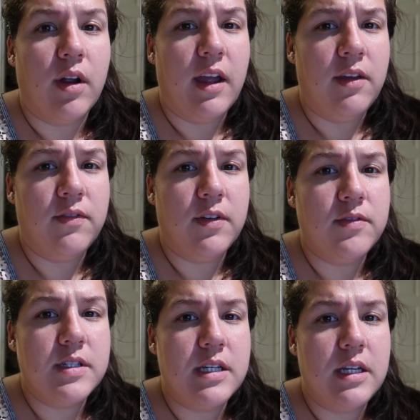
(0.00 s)
or
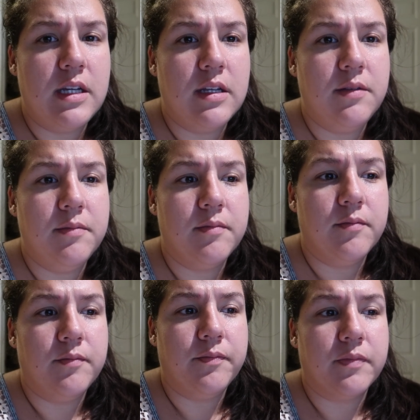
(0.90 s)
8.15
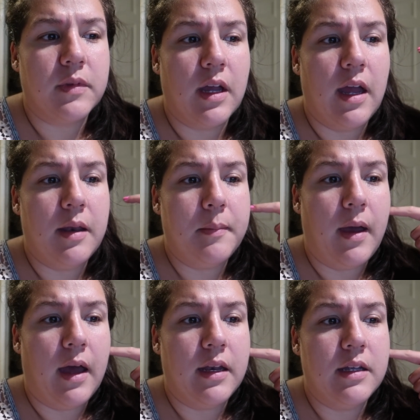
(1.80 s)
and
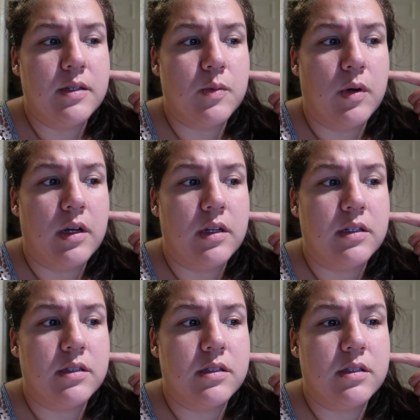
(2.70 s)
Maddie's
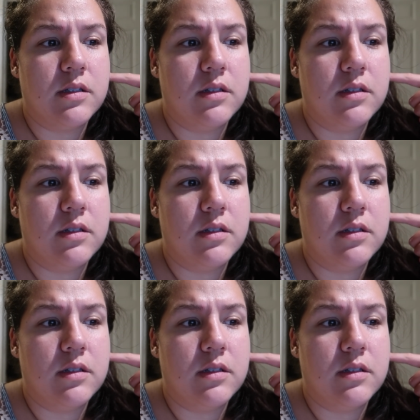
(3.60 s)
was